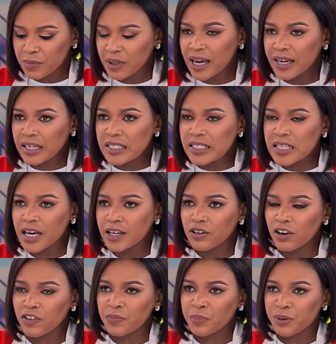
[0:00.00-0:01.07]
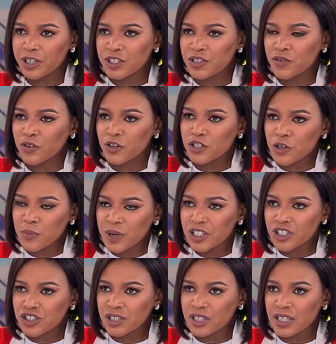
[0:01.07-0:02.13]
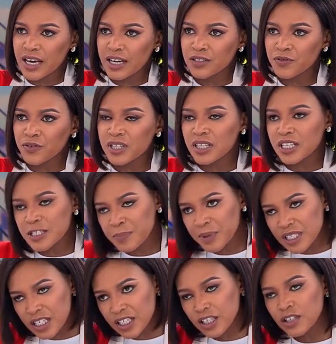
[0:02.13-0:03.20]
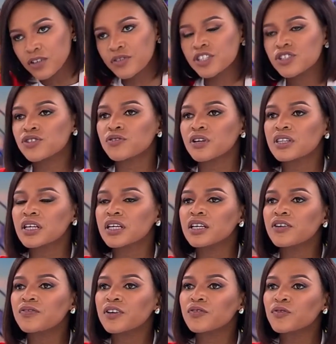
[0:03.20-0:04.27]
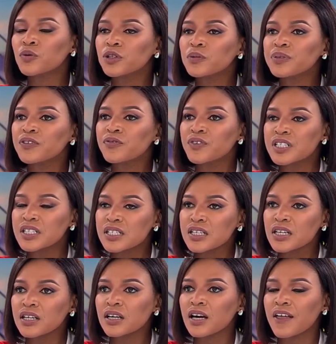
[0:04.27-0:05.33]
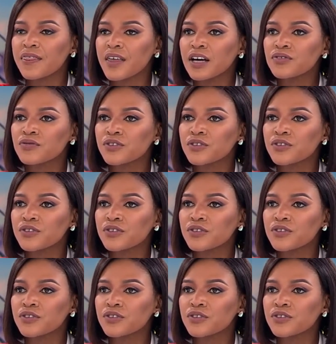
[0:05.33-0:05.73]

like a ton of bricks. You've also mentioned that for this particular restaurant, the EFF will be visiting that